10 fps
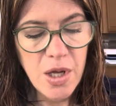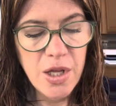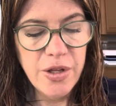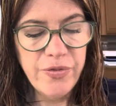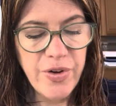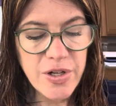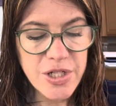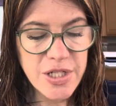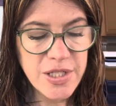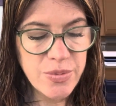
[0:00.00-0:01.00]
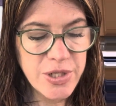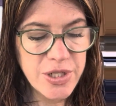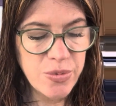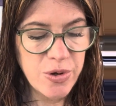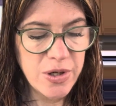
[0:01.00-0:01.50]
The functions which the
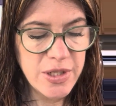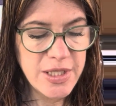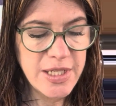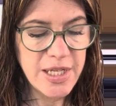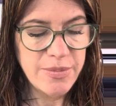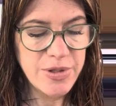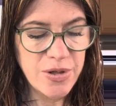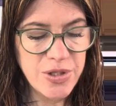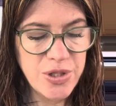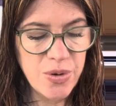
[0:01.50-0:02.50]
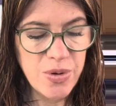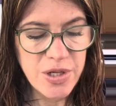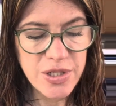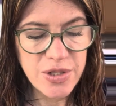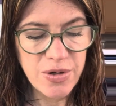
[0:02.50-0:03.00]
world esteems are so
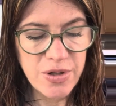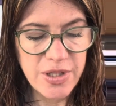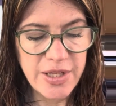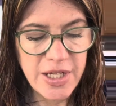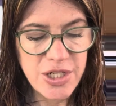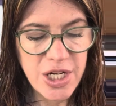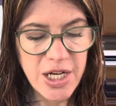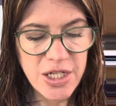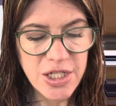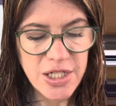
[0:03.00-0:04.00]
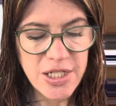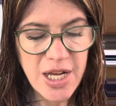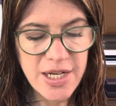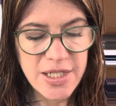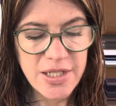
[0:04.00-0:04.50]
uncertain that they
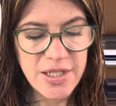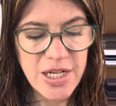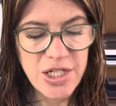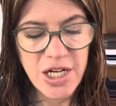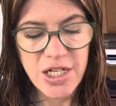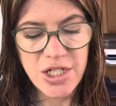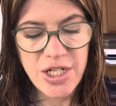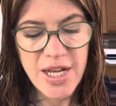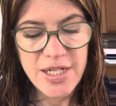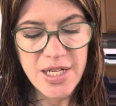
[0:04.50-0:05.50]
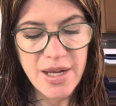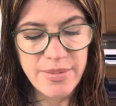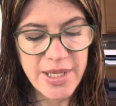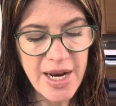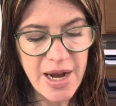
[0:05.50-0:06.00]
change 10 times
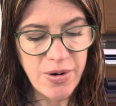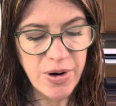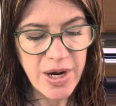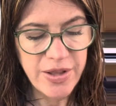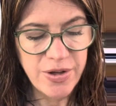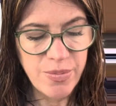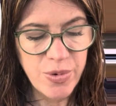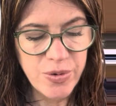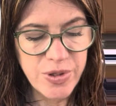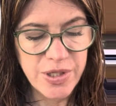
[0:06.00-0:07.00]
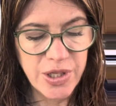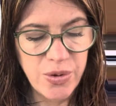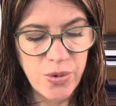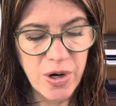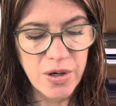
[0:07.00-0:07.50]
an hour at their most
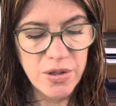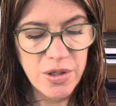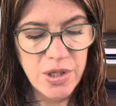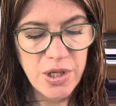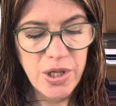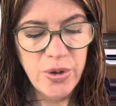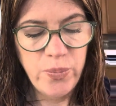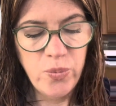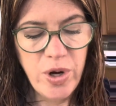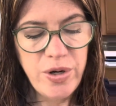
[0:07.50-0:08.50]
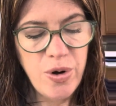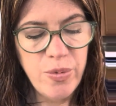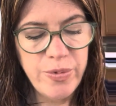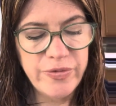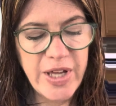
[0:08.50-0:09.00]
secure. What hope
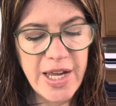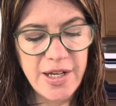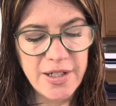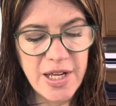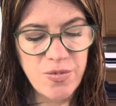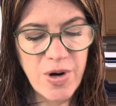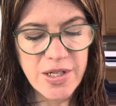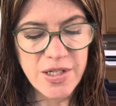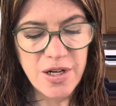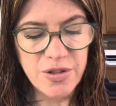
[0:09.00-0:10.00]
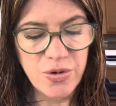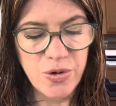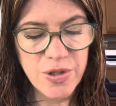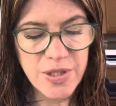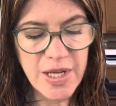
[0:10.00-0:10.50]
of gain can rest on
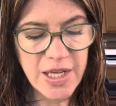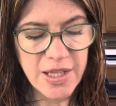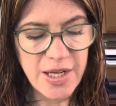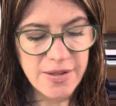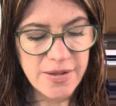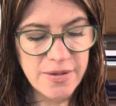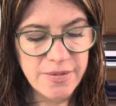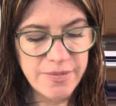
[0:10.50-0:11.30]
goals like this?